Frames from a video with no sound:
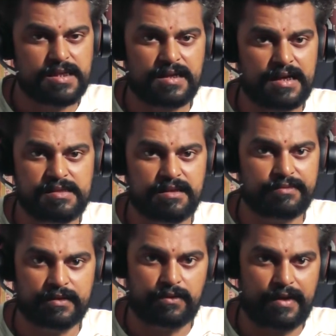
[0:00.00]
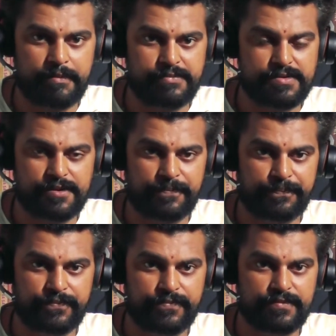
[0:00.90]
This culture will collapse.
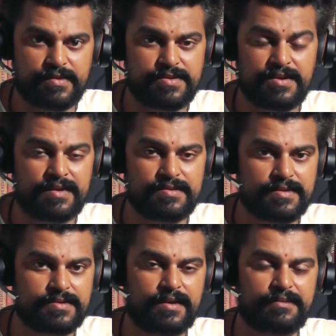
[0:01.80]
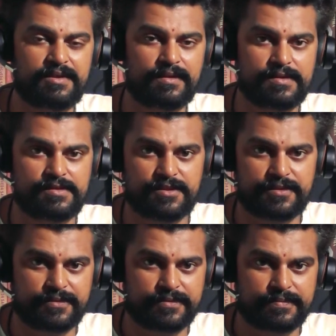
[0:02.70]
This is an unsustainable culture.